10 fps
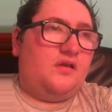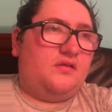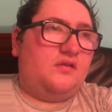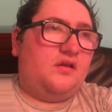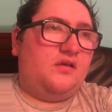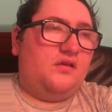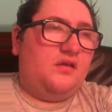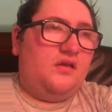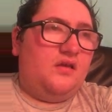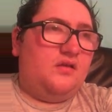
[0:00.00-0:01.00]
you
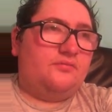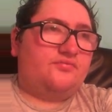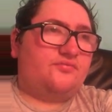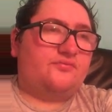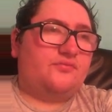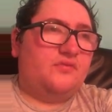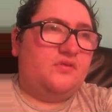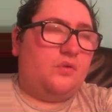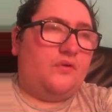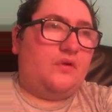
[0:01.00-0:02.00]

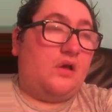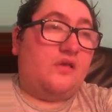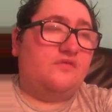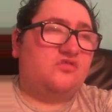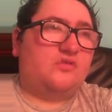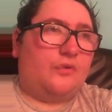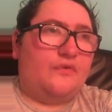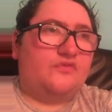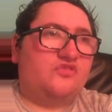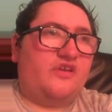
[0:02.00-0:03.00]
know, or
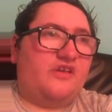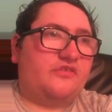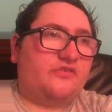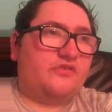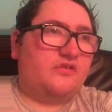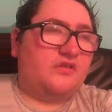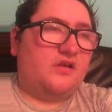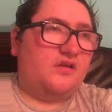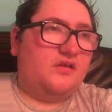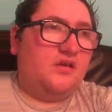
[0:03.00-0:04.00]
even Jess,
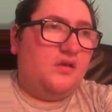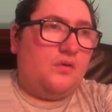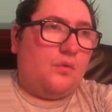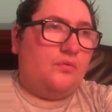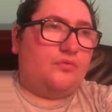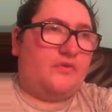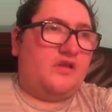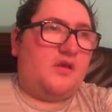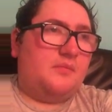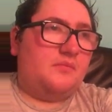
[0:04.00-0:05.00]
all three of
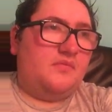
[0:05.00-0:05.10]
them.